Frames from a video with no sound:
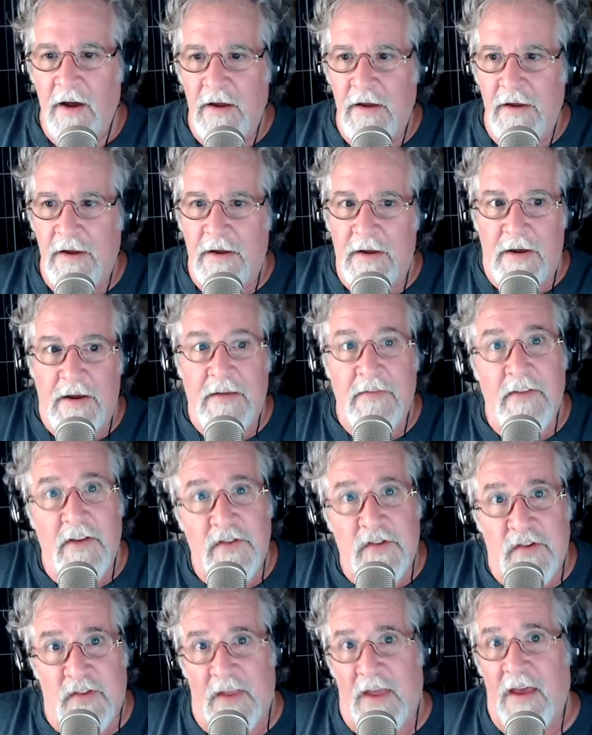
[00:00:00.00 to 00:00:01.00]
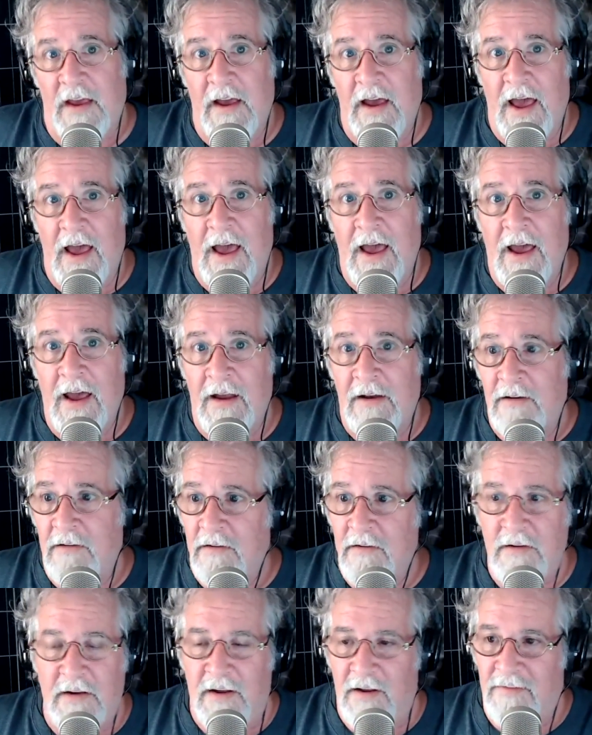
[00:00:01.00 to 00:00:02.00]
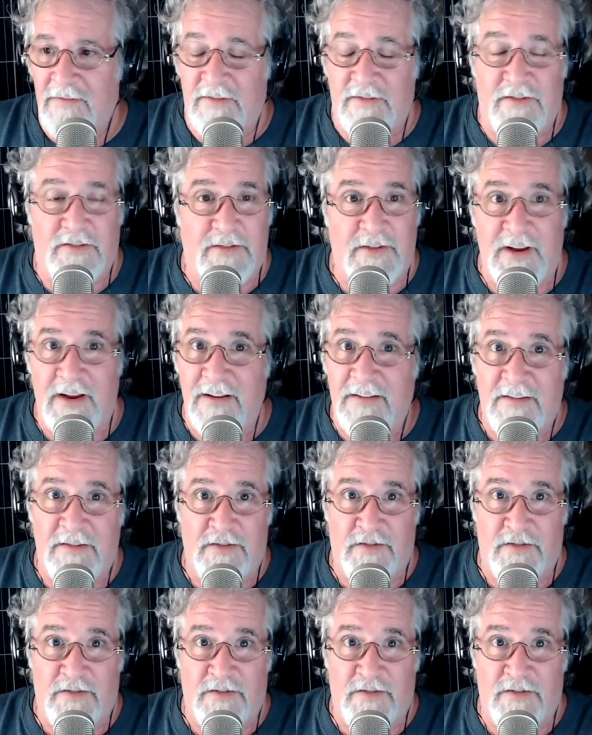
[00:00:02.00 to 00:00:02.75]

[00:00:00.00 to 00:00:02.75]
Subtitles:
in this thing, and it's